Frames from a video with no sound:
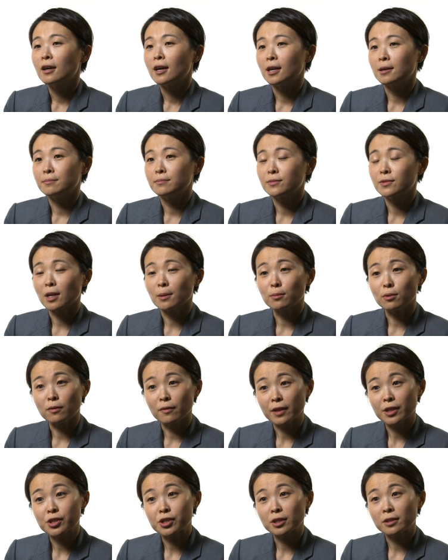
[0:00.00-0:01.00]
um, double
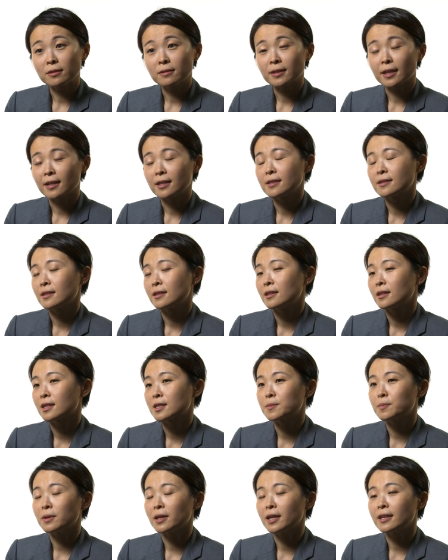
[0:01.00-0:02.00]
vision that is
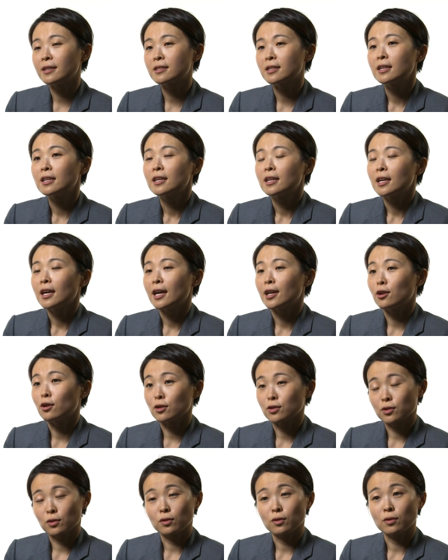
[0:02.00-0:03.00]
unexplained, and
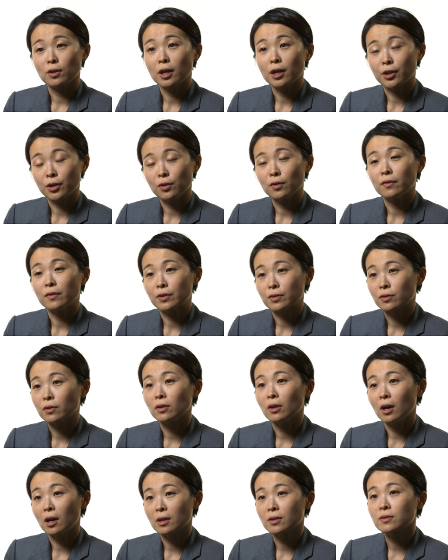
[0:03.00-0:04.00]
also acute visual
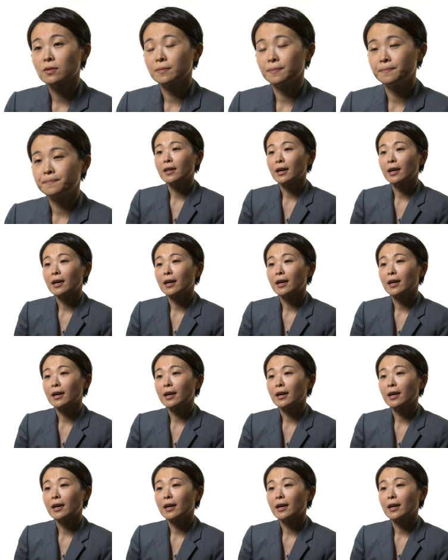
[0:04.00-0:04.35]
loss.